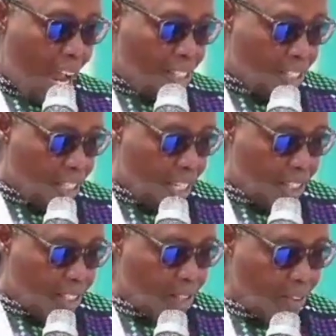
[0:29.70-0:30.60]

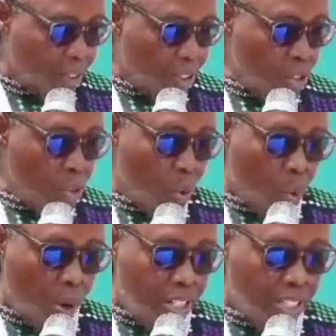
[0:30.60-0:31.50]
access to
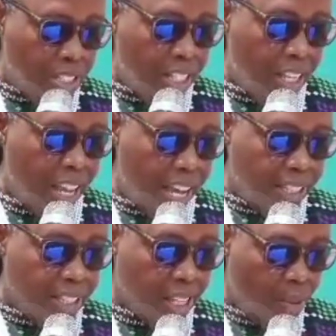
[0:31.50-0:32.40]
quality health
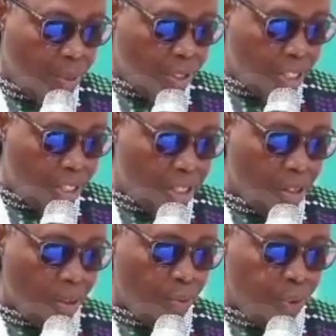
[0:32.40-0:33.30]
services
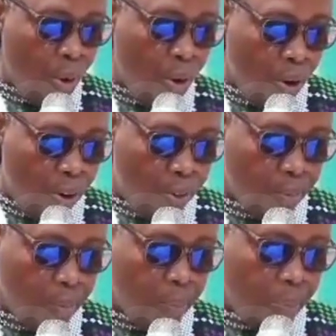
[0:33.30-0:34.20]
for all.